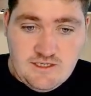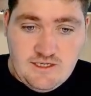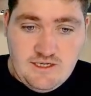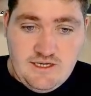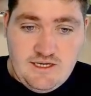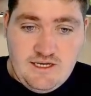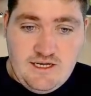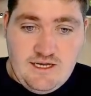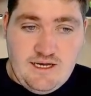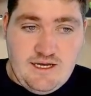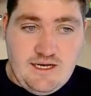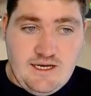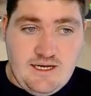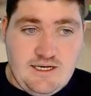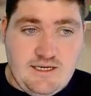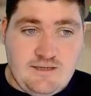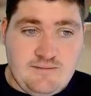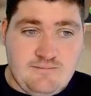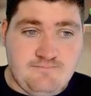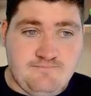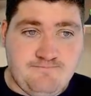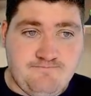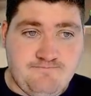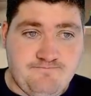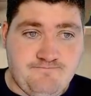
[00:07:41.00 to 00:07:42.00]

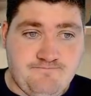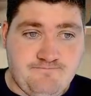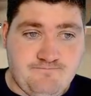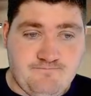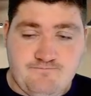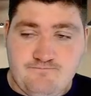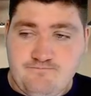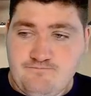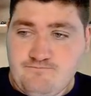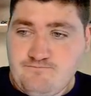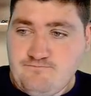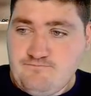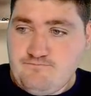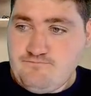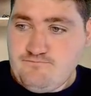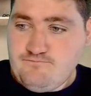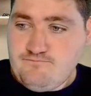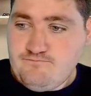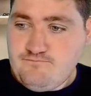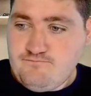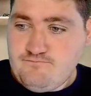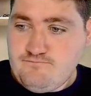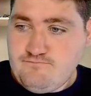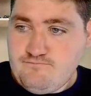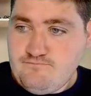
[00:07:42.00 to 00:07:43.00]

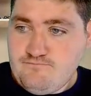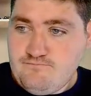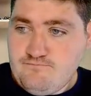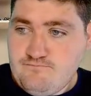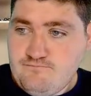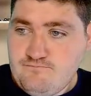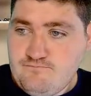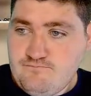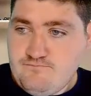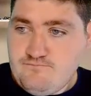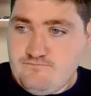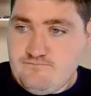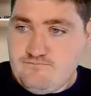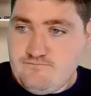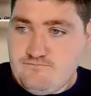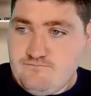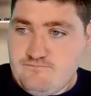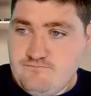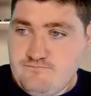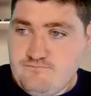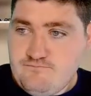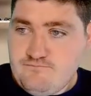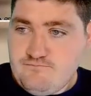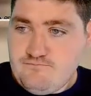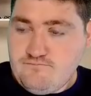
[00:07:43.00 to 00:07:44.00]

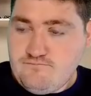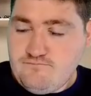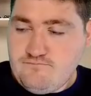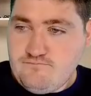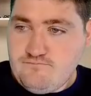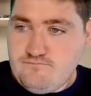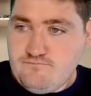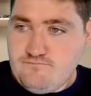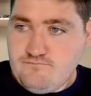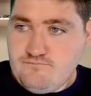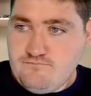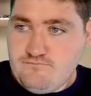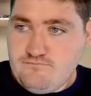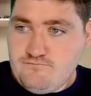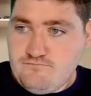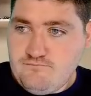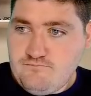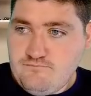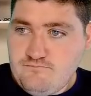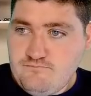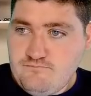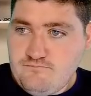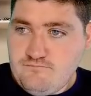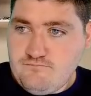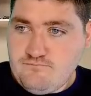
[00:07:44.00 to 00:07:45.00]

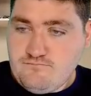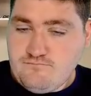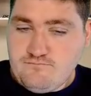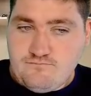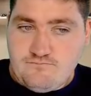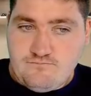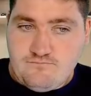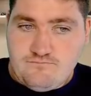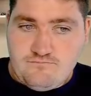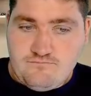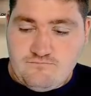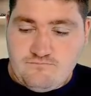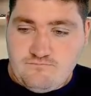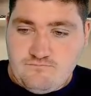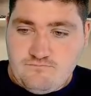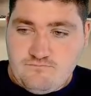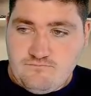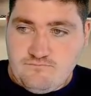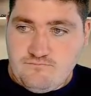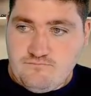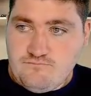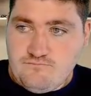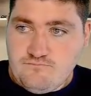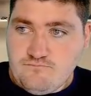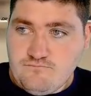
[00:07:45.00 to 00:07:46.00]

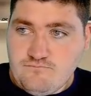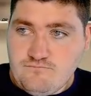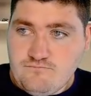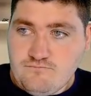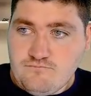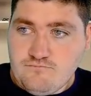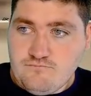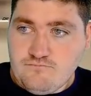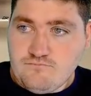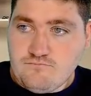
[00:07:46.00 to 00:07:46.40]
(no one is talking)